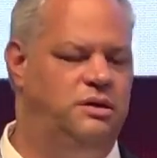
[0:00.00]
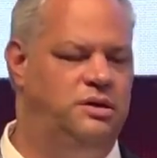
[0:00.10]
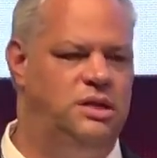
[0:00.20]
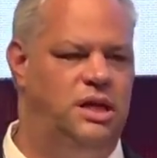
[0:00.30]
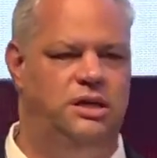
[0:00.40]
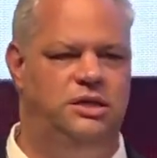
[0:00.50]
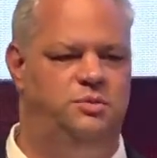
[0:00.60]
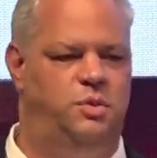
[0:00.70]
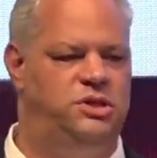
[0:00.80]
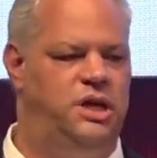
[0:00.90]
selling
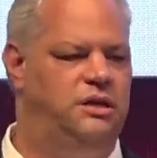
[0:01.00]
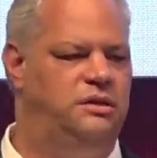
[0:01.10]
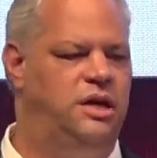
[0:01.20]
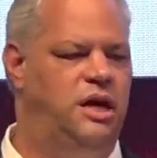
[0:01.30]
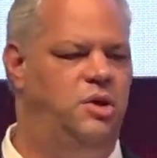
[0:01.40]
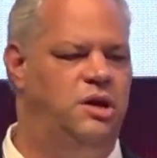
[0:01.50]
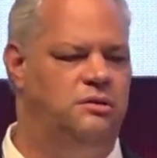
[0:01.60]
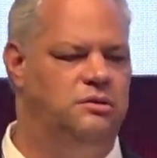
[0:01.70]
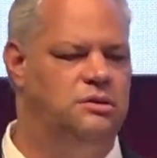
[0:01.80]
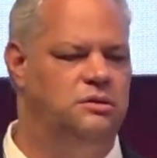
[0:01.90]
specialty
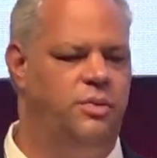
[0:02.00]
chemicals.